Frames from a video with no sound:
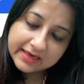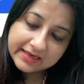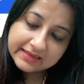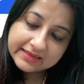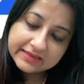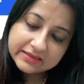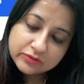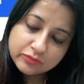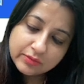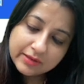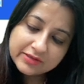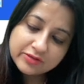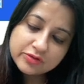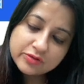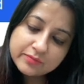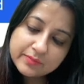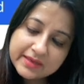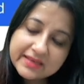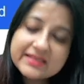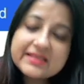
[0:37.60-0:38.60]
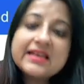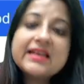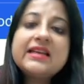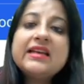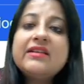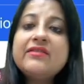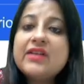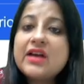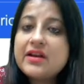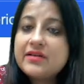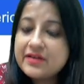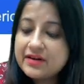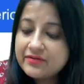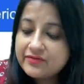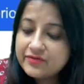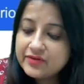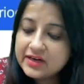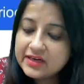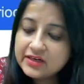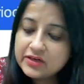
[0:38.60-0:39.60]
in this question basically we are
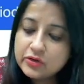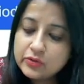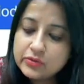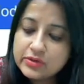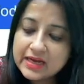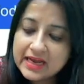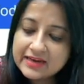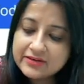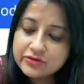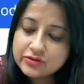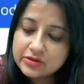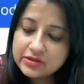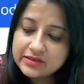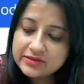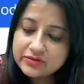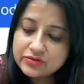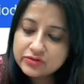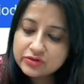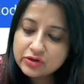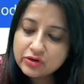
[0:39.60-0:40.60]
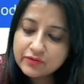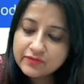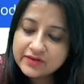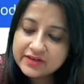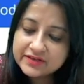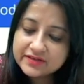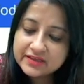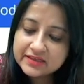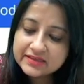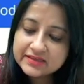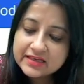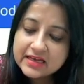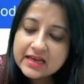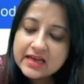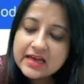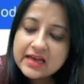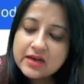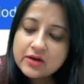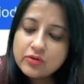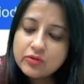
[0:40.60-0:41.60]
referring to natural history of disease.
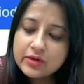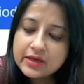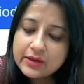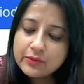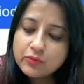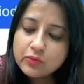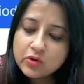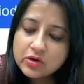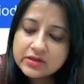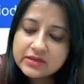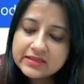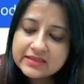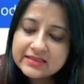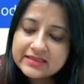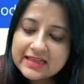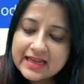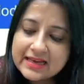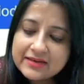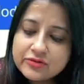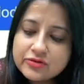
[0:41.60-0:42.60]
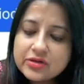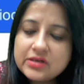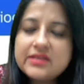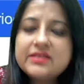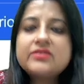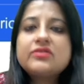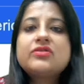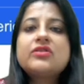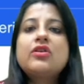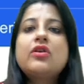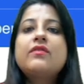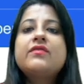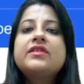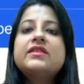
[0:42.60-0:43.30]
Okay, what is natural history of